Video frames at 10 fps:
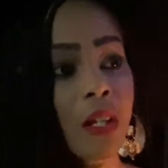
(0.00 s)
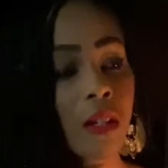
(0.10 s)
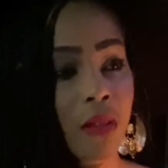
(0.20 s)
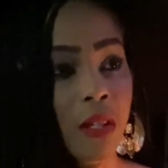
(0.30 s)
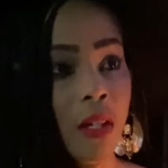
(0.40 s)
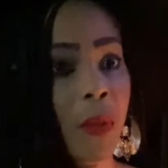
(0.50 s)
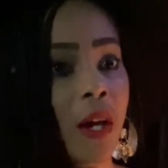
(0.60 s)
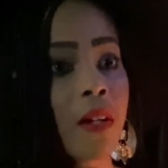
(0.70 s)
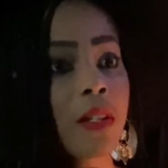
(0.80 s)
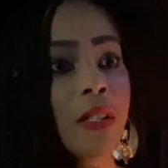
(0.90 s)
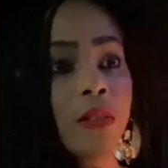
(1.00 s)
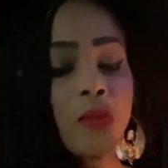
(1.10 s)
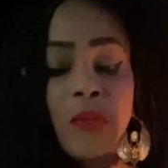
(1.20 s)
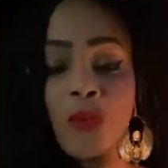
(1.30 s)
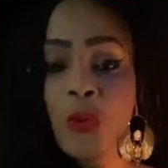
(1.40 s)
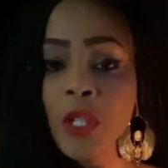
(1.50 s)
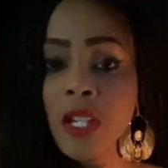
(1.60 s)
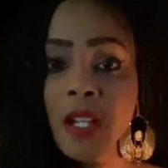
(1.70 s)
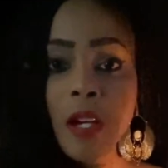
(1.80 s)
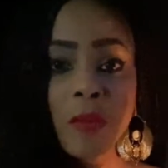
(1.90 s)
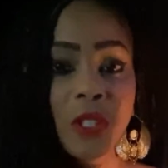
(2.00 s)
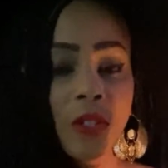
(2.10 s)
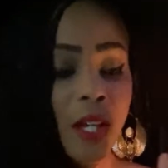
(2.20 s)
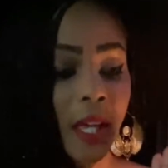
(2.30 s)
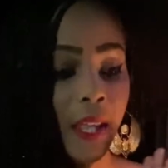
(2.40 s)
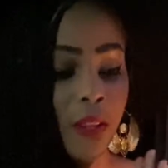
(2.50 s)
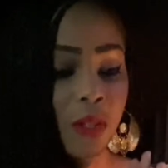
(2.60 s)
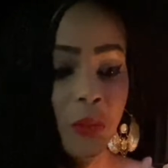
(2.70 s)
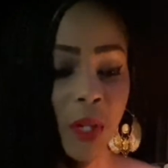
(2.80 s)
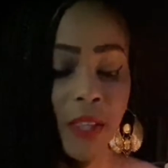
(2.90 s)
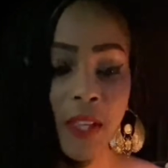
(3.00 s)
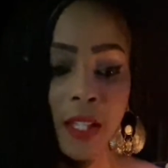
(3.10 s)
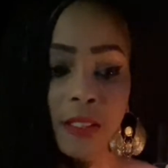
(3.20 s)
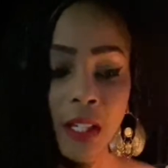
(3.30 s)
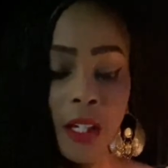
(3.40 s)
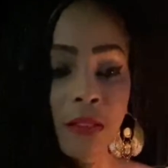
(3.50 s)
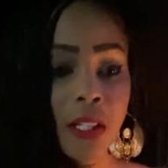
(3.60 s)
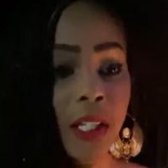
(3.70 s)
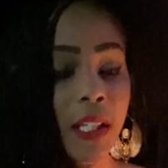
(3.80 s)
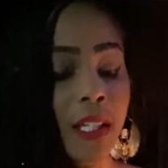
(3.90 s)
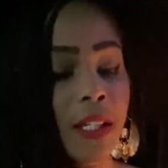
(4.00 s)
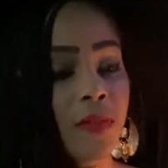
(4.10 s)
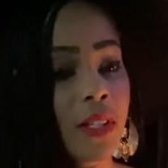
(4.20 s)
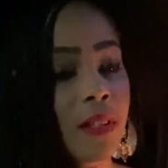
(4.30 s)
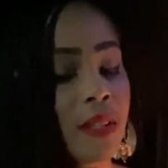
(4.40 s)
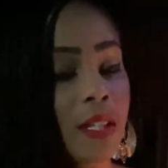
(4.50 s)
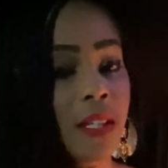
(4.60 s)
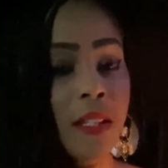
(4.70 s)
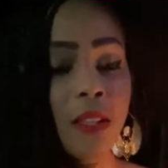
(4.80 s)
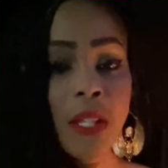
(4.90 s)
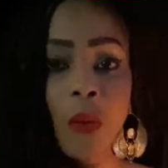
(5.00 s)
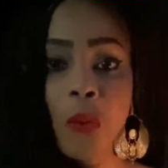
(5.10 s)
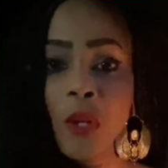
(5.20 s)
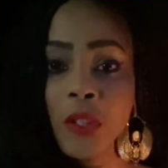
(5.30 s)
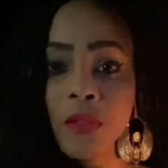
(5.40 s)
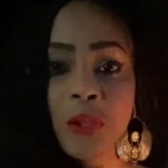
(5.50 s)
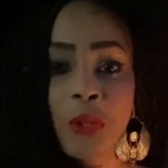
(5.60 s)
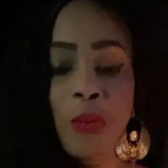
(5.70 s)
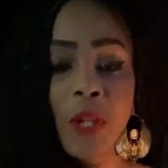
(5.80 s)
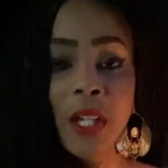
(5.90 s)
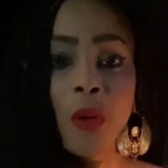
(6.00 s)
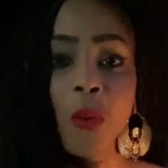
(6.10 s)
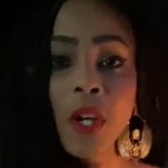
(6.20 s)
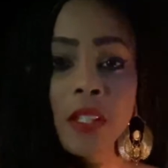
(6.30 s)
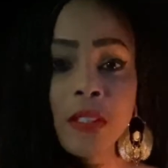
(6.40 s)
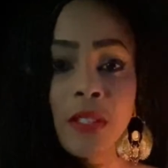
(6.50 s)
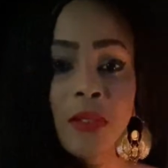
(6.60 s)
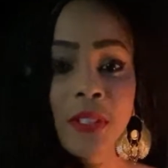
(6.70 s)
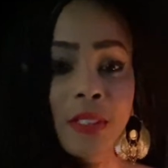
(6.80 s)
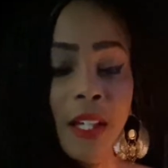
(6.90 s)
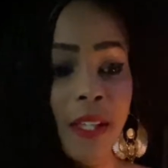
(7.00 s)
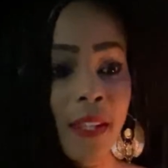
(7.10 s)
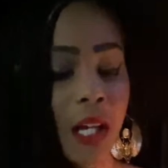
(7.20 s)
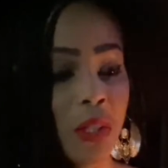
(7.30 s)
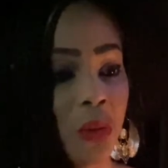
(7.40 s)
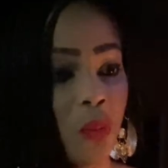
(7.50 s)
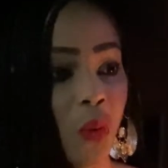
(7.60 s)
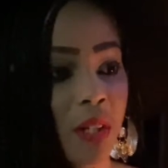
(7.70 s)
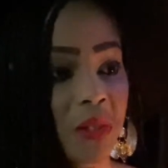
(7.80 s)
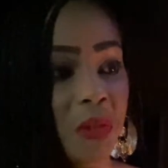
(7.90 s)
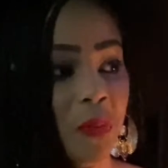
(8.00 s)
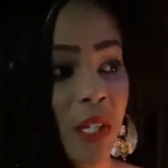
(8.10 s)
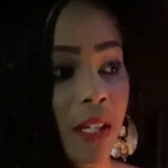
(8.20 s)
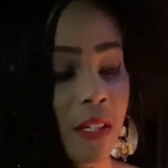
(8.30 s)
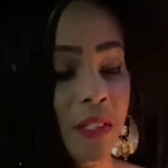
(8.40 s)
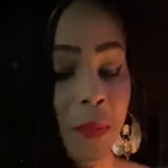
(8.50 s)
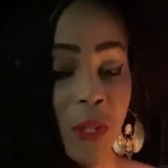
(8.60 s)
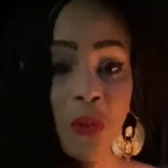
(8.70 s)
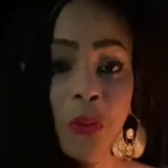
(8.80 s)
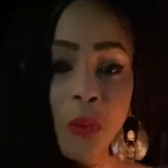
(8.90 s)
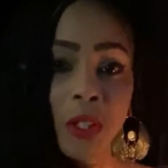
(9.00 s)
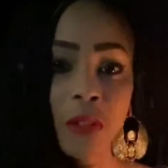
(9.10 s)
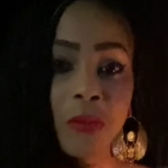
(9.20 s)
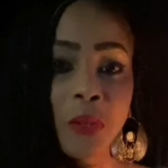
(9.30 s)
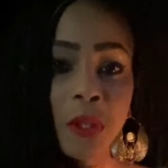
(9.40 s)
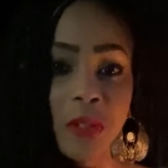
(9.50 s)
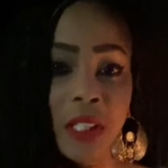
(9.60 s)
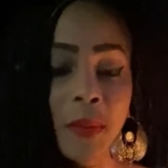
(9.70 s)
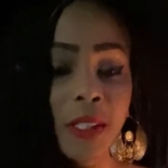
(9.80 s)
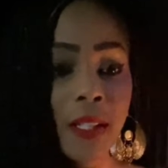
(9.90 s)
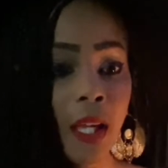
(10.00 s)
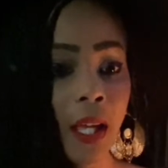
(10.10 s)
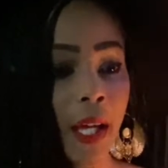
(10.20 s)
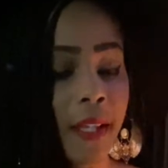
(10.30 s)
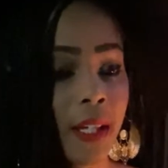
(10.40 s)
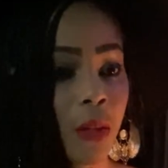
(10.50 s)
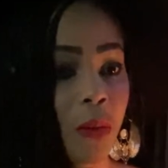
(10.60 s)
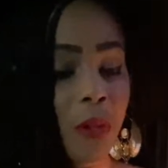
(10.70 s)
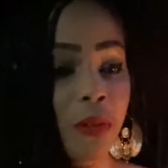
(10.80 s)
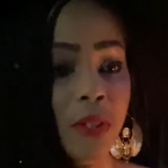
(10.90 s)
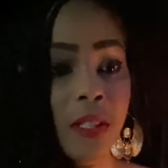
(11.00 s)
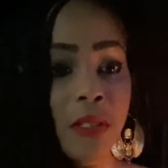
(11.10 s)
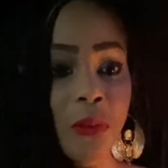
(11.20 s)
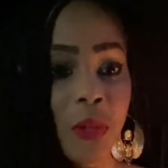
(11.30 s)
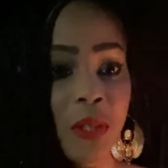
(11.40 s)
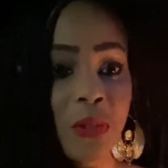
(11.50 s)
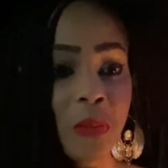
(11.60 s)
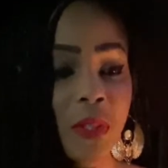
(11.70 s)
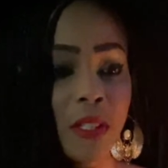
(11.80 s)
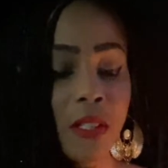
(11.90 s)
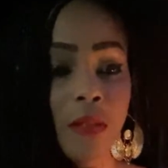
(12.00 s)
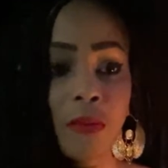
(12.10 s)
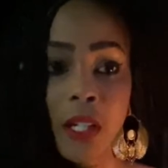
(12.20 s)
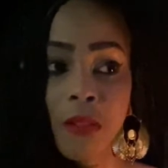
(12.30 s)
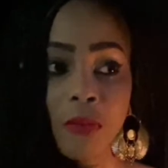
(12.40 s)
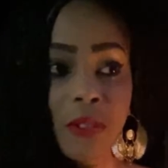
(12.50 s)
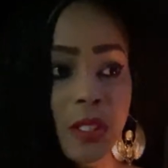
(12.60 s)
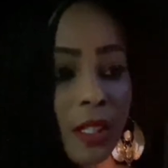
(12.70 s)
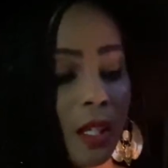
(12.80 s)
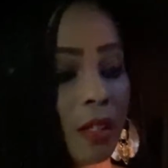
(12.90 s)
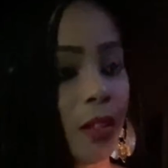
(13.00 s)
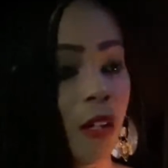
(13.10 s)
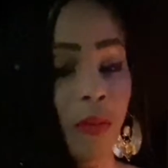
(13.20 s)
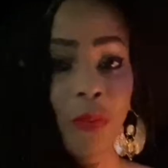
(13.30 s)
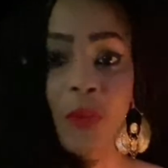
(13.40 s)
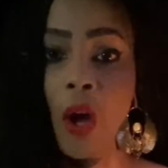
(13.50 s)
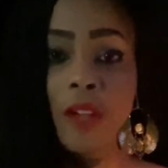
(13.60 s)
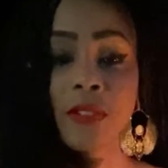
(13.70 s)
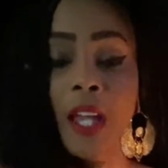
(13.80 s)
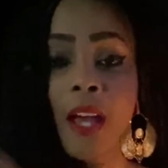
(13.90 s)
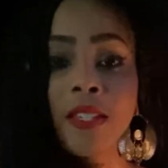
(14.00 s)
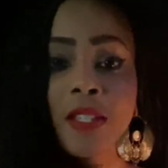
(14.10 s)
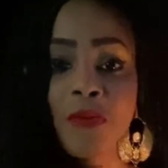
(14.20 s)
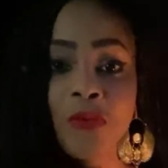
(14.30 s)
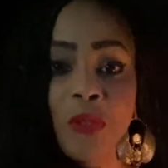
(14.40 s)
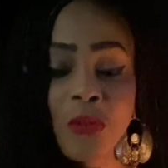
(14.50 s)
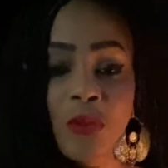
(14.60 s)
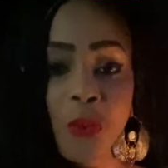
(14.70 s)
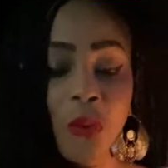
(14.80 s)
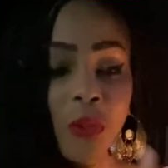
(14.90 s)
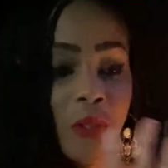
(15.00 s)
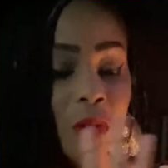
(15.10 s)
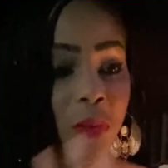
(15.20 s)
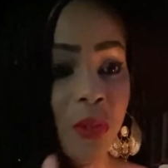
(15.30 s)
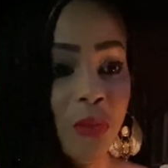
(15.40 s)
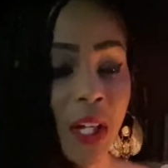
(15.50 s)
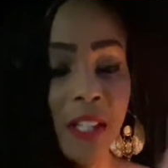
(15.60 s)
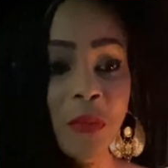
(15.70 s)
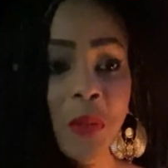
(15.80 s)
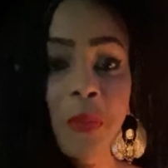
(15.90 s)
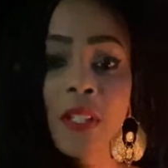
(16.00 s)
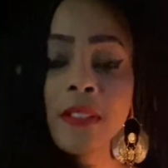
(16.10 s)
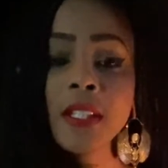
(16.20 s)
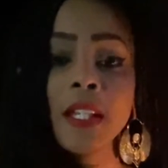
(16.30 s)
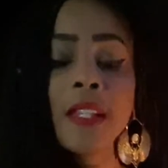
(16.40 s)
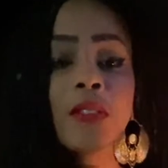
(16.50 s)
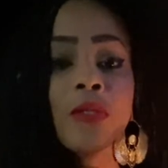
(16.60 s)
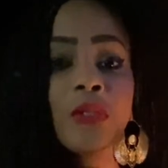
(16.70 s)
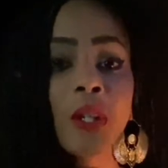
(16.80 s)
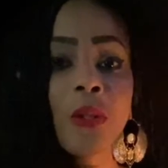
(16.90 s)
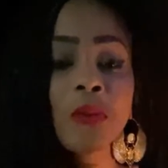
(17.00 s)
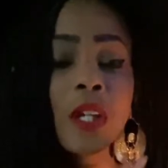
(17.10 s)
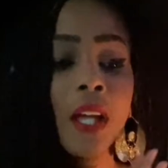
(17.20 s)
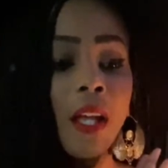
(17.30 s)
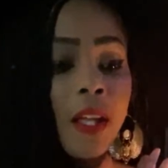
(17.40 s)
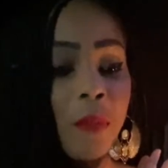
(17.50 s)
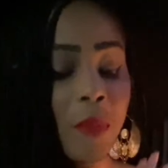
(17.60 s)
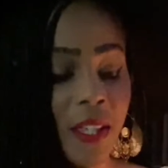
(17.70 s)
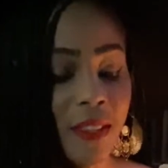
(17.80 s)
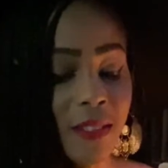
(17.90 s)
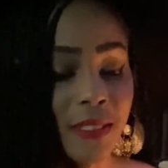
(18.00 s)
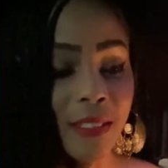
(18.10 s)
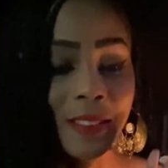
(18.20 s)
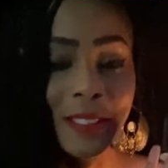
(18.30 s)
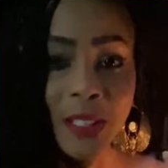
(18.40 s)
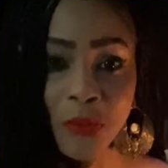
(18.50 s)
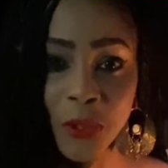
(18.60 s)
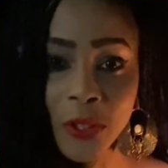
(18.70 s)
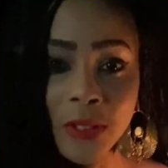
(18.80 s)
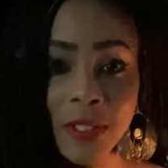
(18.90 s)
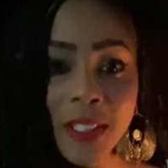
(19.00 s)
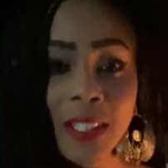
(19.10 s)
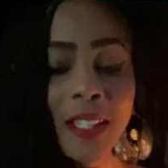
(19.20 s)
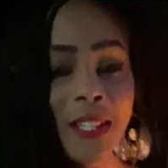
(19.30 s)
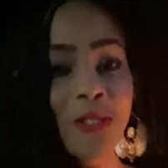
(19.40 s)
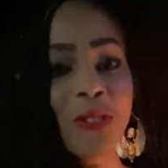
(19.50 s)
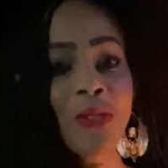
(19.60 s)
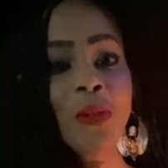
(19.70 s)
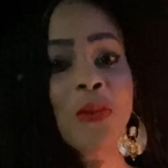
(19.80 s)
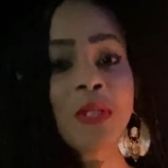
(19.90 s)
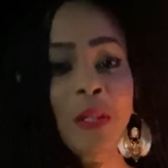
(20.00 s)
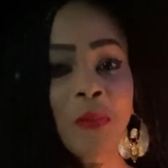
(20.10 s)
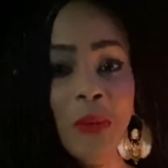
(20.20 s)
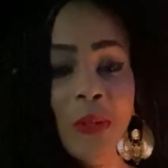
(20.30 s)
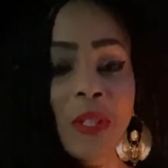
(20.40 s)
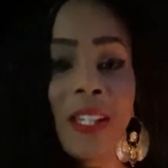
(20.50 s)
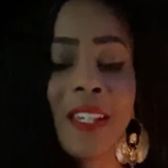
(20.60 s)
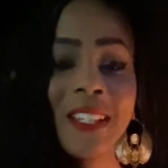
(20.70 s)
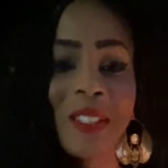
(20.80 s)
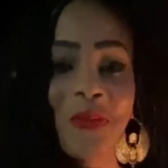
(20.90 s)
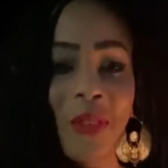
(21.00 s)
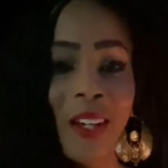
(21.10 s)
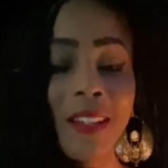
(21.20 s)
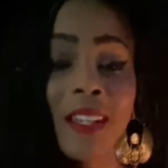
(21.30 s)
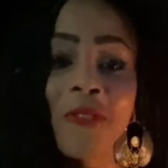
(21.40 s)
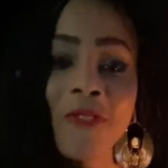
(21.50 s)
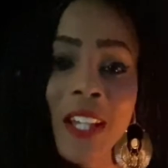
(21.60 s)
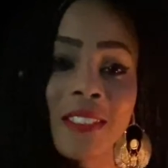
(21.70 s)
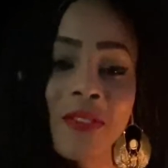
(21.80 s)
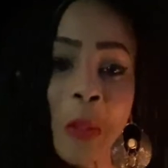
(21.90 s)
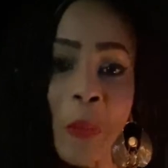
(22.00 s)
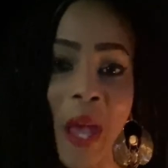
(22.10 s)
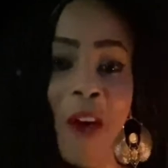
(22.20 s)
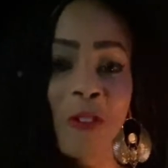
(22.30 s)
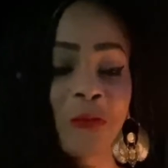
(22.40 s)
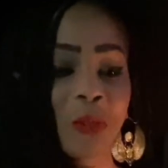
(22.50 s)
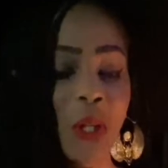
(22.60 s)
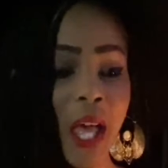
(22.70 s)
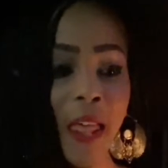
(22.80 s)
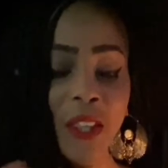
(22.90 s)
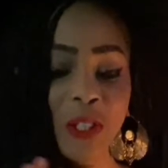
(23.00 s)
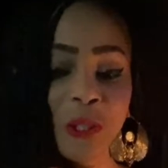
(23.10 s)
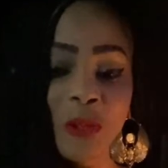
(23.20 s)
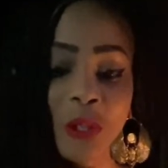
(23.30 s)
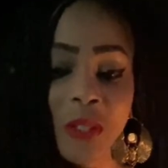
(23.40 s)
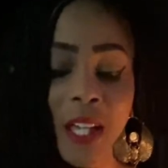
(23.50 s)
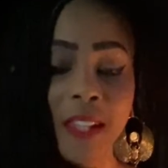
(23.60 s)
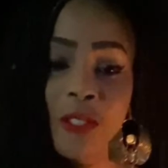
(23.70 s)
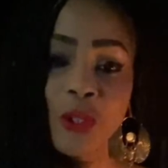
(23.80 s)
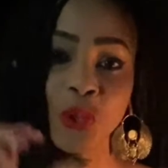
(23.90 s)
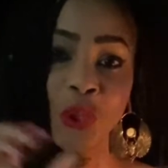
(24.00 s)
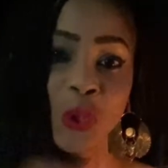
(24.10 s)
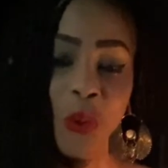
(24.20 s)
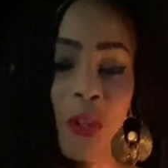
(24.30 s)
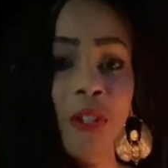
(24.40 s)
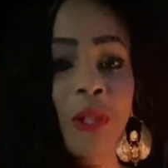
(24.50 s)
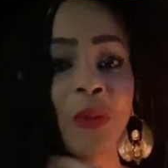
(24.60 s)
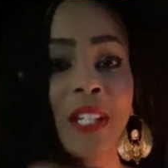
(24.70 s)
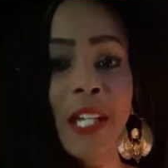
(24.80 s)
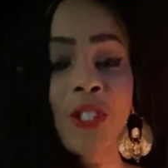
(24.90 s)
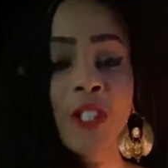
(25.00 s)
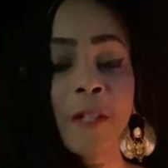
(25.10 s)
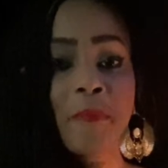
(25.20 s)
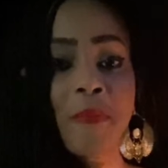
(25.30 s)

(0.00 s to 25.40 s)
Think about it. If green comes to your head, then you write that down. Even the oil, if you create an oil and you decide that you want to make a special oil for your demon, and that oil is going to be, I'll use it again, cotton candy infused oil with jasmine buds in it, don't make this difficult. It is so simple, it's fun and effective and powerful. Then you do that. This is your creation.